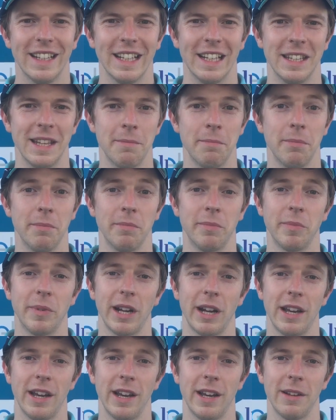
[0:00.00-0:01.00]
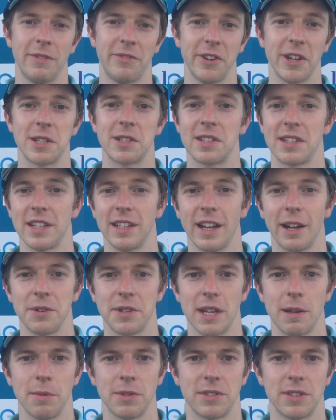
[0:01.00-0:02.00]
and then first stint I was
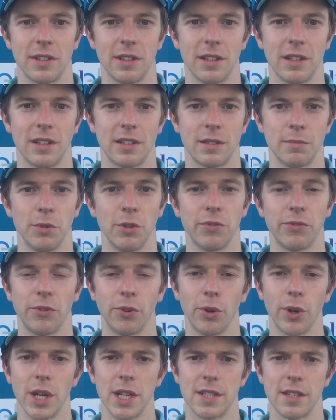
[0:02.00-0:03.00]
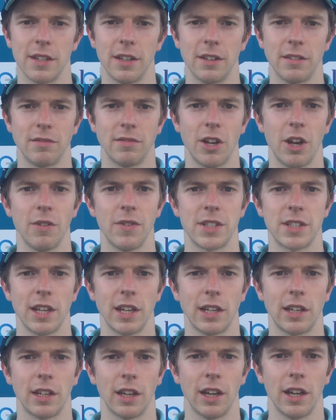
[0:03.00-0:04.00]
able to move forwards and
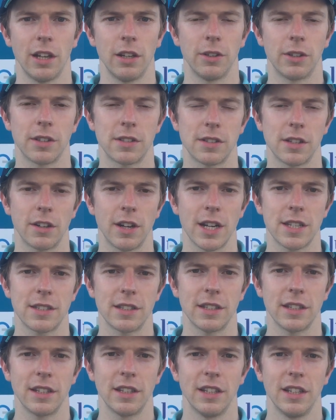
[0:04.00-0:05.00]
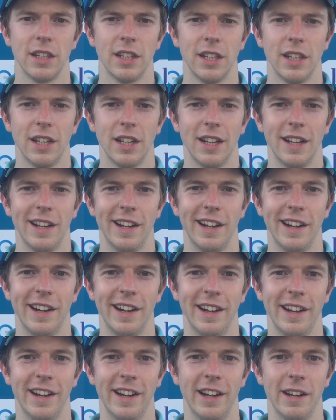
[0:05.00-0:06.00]
overtake Lucas de Grassi
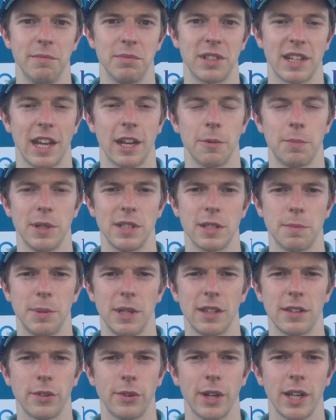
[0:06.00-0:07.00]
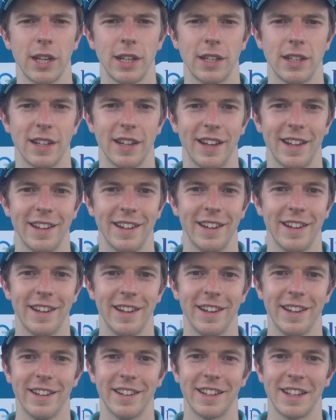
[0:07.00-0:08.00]
to get up into P3. And
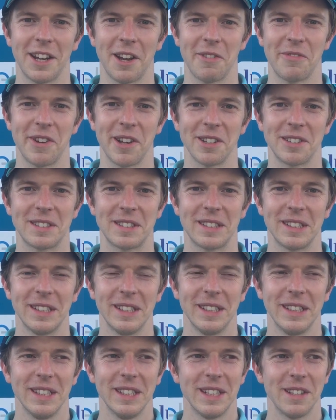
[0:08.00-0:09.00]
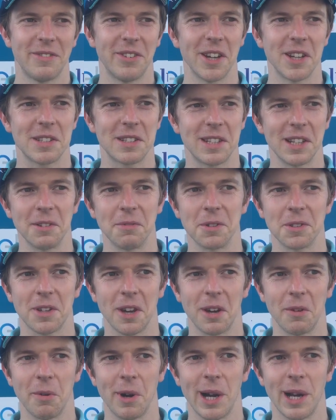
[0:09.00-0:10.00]
I felt the first stint was
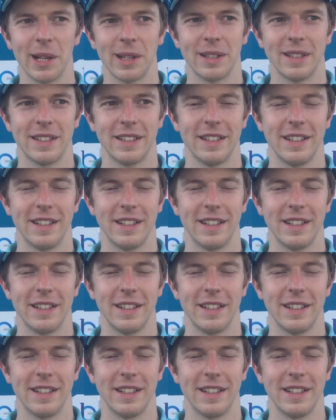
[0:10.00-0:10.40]
going well.